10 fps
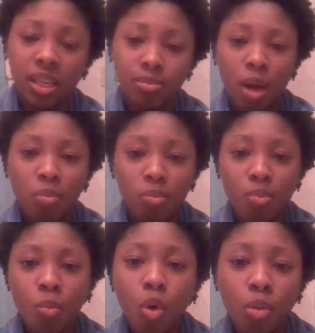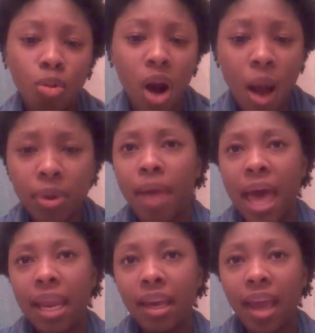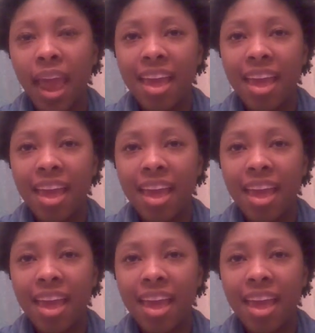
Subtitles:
is my more problematic